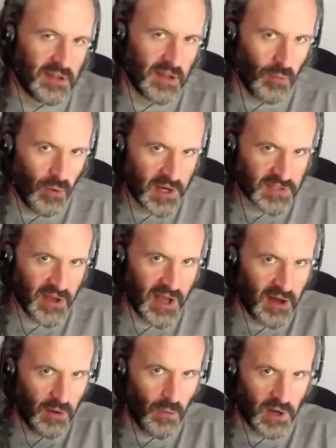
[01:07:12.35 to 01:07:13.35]
One is valid
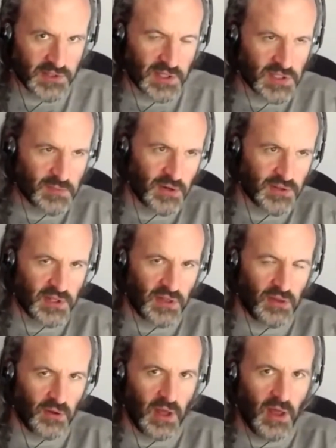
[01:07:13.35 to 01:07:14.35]
and one is conspiracy
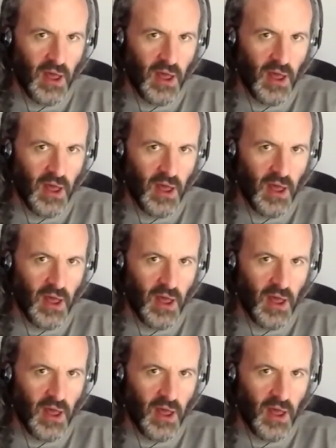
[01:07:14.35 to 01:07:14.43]
theory.